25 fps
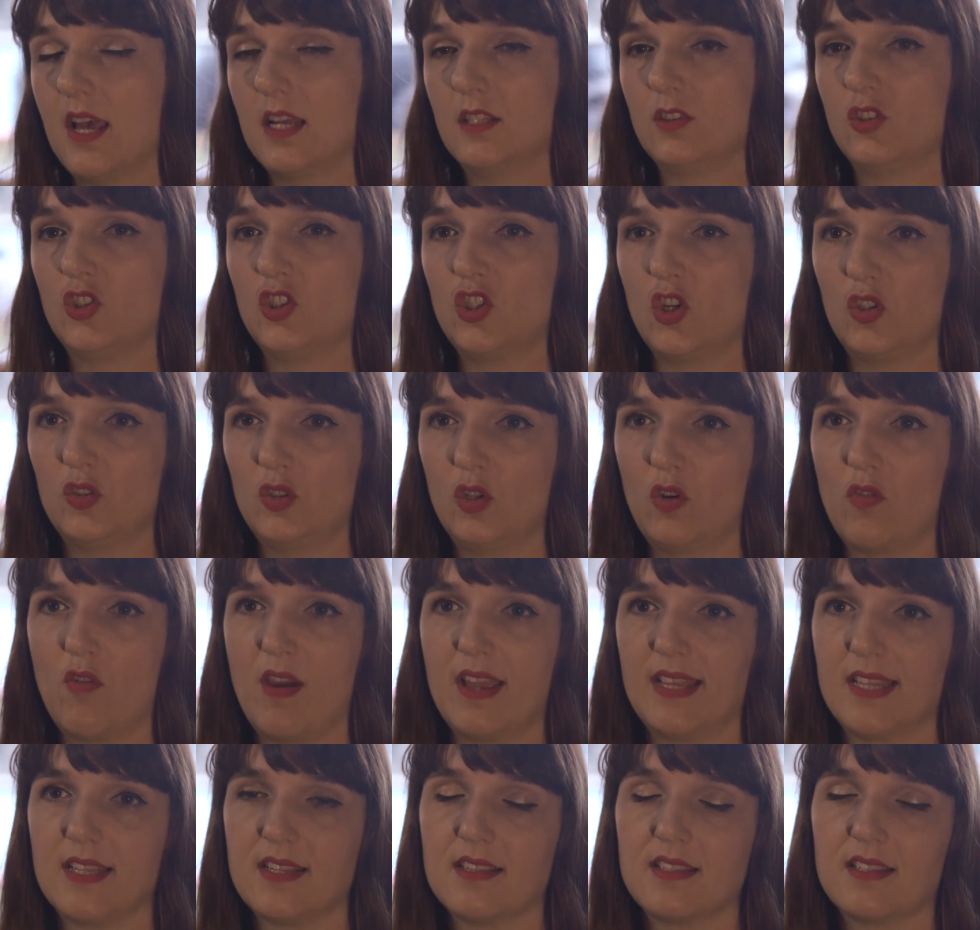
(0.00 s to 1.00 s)
at John
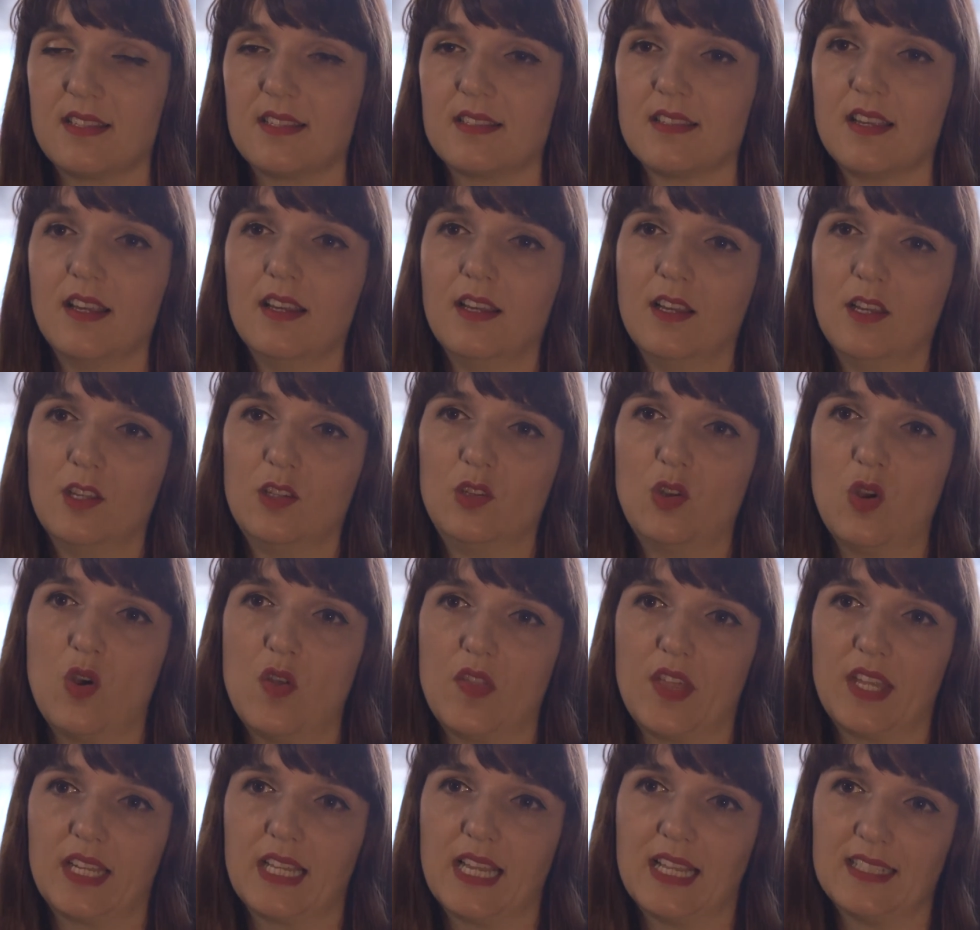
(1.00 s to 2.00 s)
Grant's
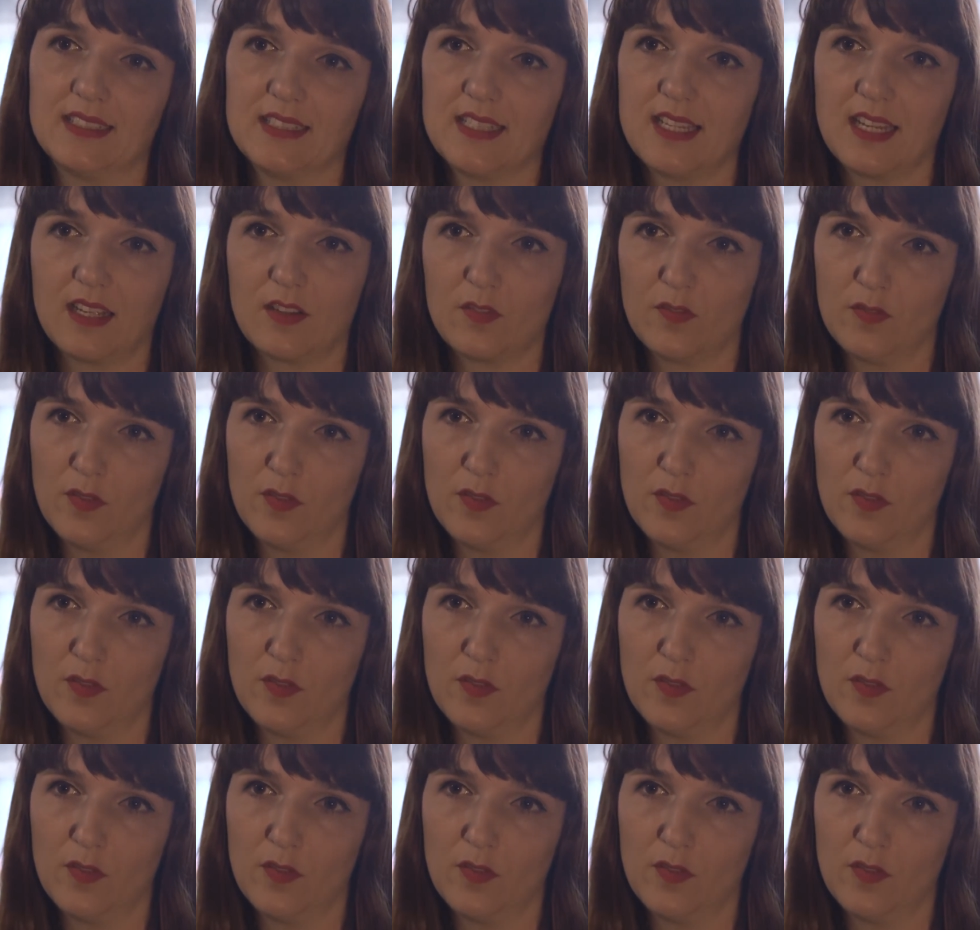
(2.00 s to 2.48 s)
North Atlantic